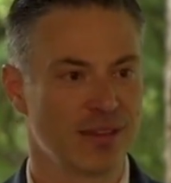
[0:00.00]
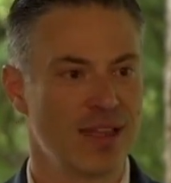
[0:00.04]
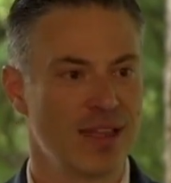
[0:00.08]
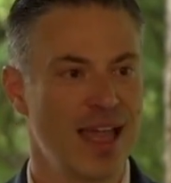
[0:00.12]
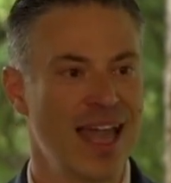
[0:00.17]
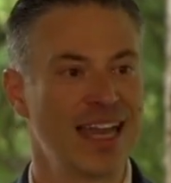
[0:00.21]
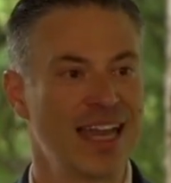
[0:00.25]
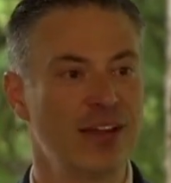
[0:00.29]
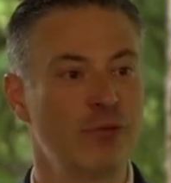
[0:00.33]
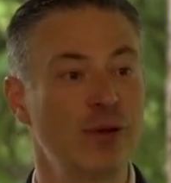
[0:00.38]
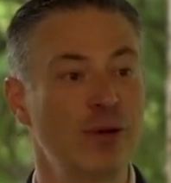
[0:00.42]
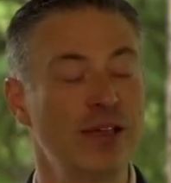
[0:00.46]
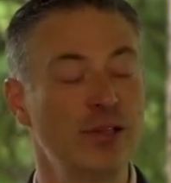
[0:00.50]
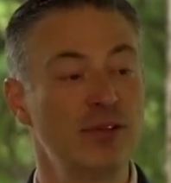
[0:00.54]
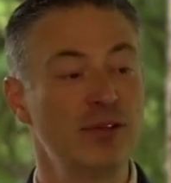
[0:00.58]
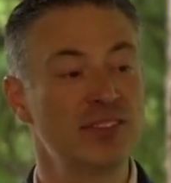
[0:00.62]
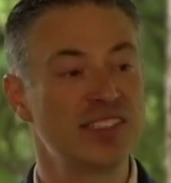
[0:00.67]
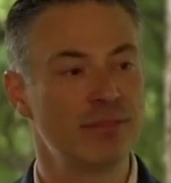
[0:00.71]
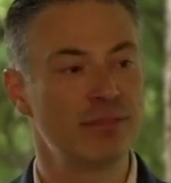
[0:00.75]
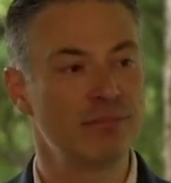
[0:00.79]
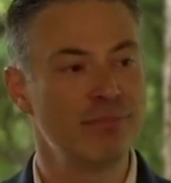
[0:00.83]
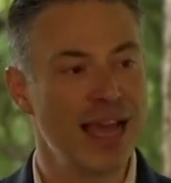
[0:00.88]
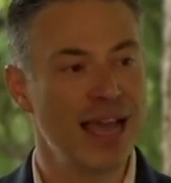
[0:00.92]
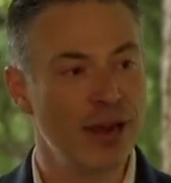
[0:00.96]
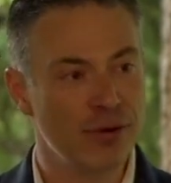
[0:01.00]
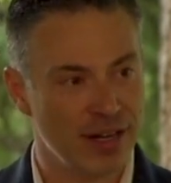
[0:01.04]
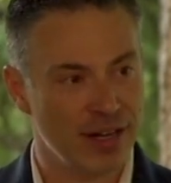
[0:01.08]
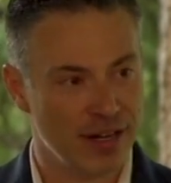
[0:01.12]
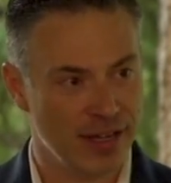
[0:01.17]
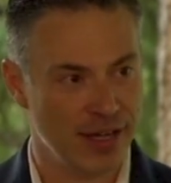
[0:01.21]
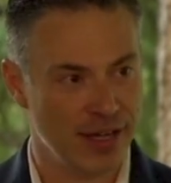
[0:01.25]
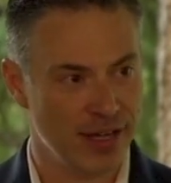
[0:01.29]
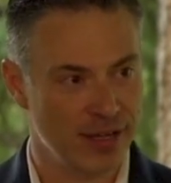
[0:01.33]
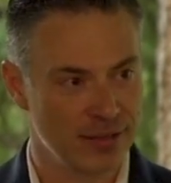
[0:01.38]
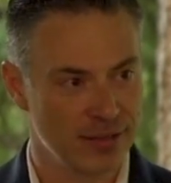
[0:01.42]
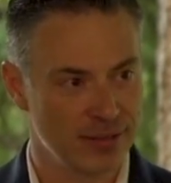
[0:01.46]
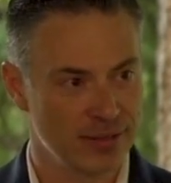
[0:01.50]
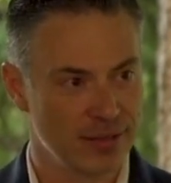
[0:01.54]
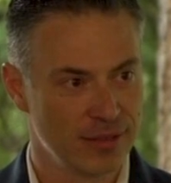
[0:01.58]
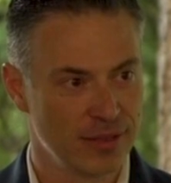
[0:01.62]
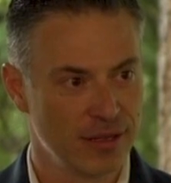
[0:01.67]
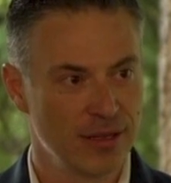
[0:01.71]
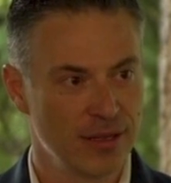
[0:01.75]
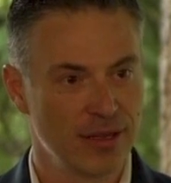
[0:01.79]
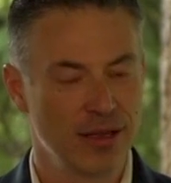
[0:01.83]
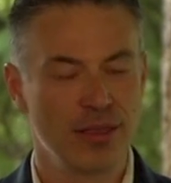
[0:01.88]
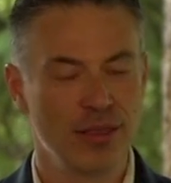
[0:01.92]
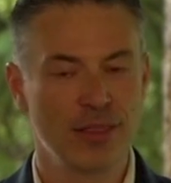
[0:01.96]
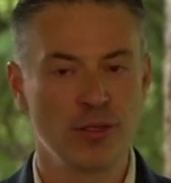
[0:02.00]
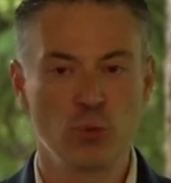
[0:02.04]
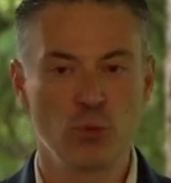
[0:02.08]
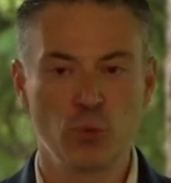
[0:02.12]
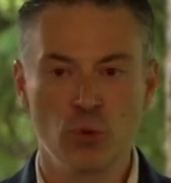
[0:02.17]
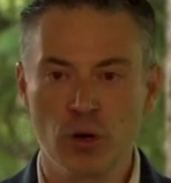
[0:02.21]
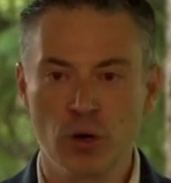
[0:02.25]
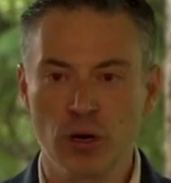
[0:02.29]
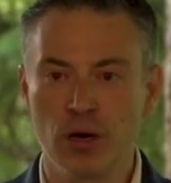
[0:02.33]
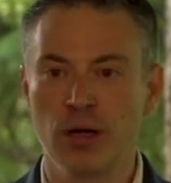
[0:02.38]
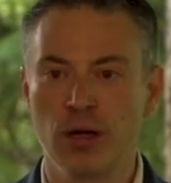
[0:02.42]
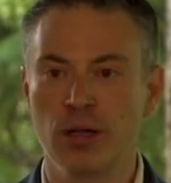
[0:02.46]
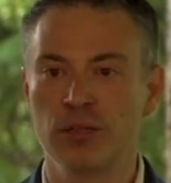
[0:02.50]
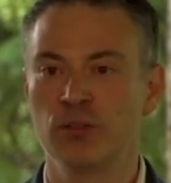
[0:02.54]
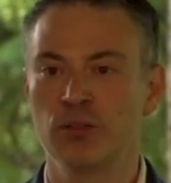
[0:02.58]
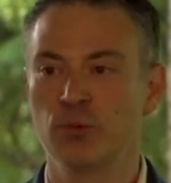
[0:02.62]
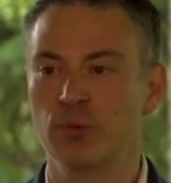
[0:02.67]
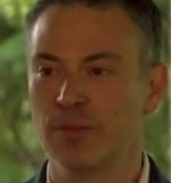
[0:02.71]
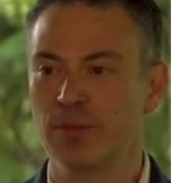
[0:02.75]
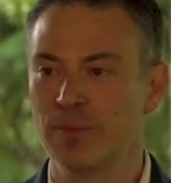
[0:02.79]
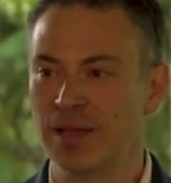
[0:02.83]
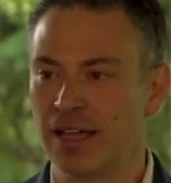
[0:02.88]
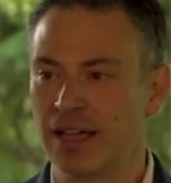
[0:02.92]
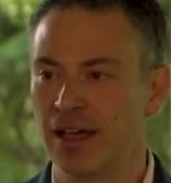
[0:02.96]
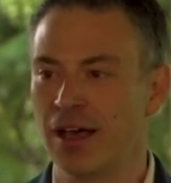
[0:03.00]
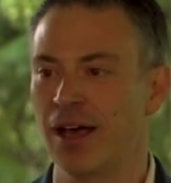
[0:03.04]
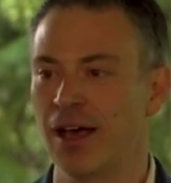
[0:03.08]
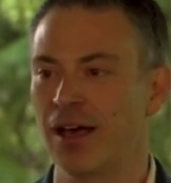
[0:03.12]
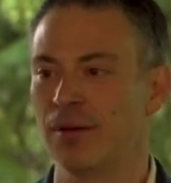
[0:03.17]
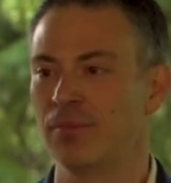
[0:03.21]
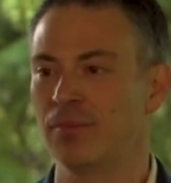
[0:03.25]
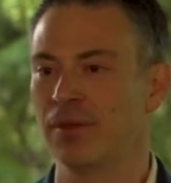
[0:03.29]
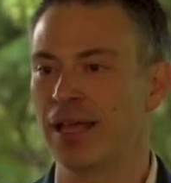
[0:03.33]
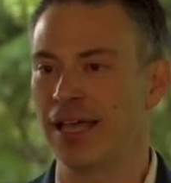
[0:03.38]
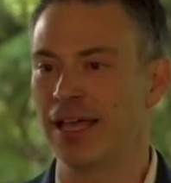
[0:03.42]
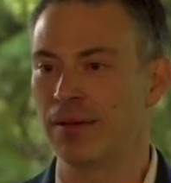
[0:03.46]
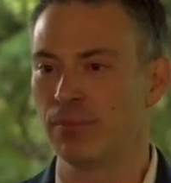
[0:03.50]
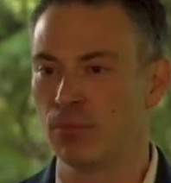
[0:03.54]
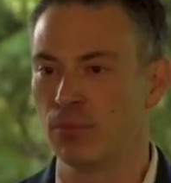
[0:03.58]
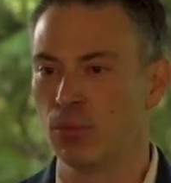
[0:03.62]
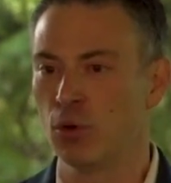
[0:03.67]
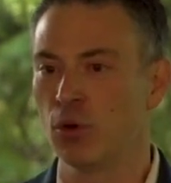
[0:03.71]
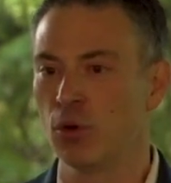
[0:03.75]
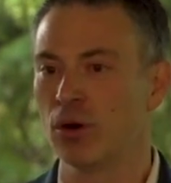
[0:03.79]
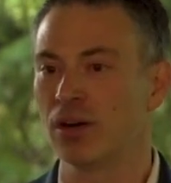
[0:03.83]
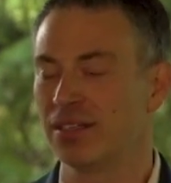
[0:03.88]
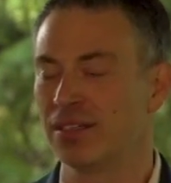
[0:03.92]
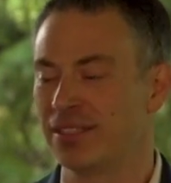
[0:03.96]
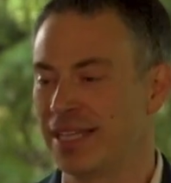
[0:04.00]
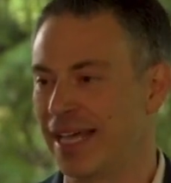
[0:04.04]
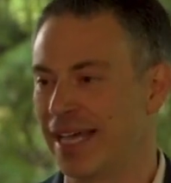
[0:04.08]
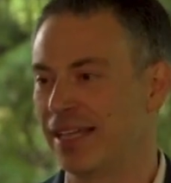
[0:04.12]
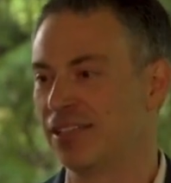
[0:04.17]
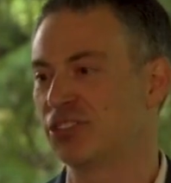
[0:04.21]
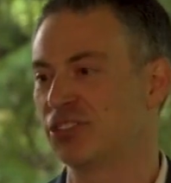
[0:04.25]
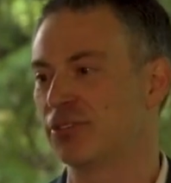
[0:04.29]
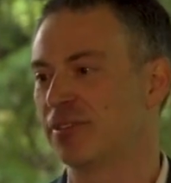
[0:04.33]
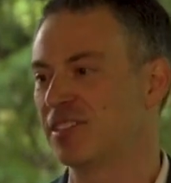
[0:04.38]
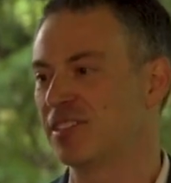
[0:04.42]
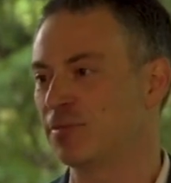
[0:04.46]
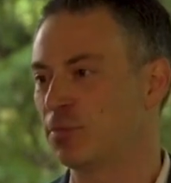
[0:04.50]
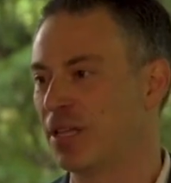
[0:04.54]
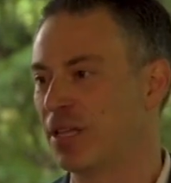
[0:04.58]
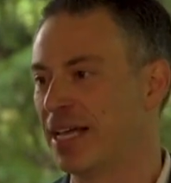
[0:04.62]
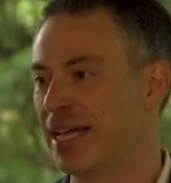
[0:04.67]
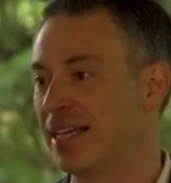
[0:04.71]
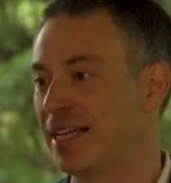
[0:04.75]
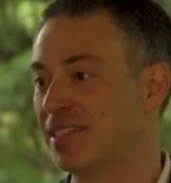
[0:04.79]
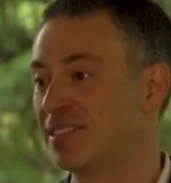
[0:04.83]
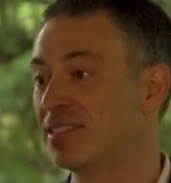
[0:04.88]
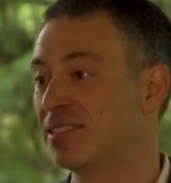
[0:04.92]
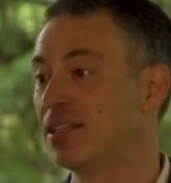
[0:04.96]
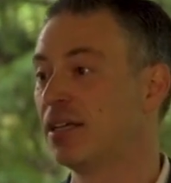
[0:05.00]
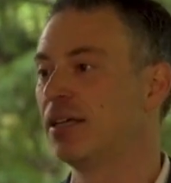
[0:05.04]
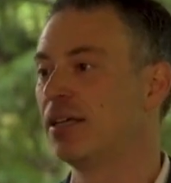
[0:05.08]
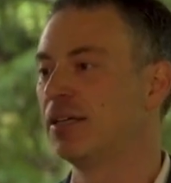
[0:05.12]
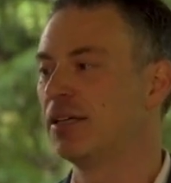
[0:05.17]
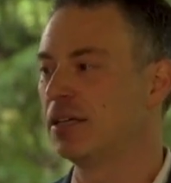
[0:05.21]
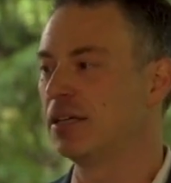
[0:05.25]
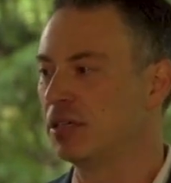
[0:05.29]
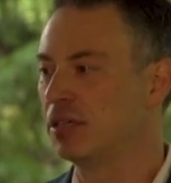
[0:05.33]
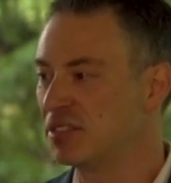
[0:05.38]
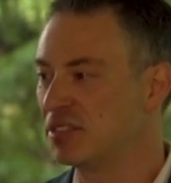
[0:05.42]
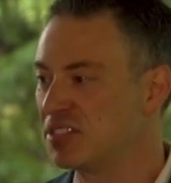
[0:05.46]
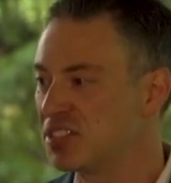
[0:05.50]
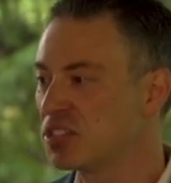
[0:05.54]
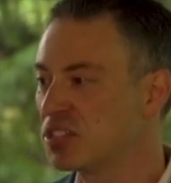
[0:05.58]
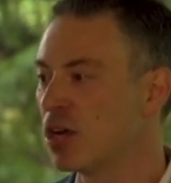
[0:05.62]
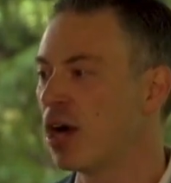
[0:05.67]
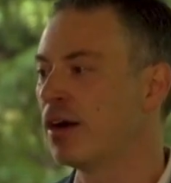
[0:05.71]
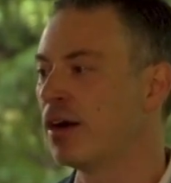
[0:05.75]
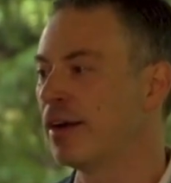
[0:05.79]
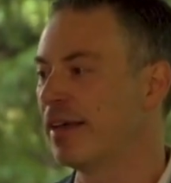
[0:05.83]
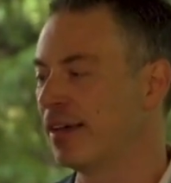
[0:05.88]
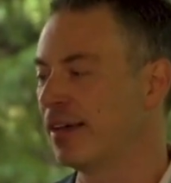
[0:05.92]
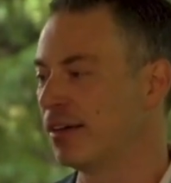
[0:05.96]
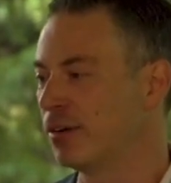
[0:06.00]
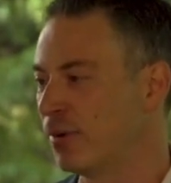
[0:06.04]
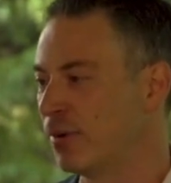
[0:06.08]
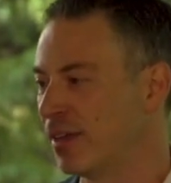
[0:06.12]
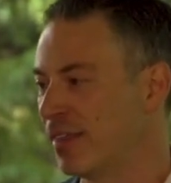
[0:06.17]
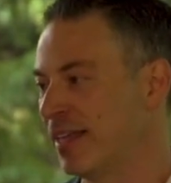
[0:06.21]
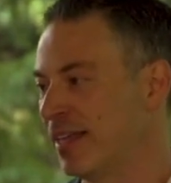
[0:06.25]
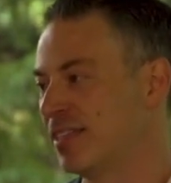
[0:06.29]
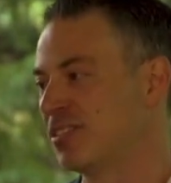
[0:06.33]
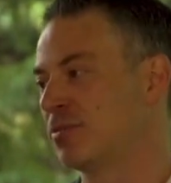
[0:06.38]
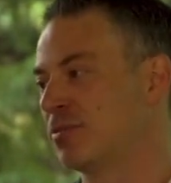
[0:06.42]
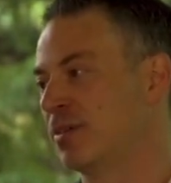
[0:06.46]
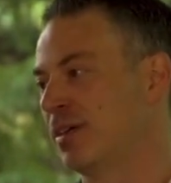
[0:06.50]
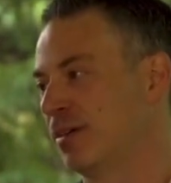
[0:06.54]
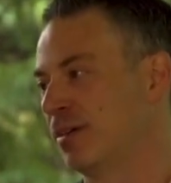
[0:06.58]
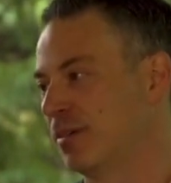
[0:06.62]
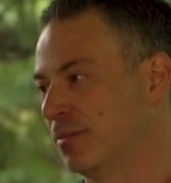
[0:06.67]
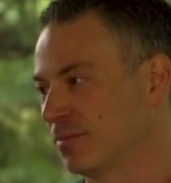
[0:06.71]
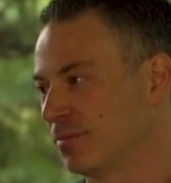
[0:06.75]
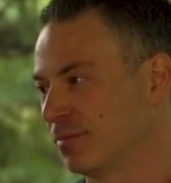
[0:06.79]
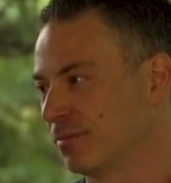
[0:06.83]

And if we lose America, the world will become a more dangerous place, starting with Israel.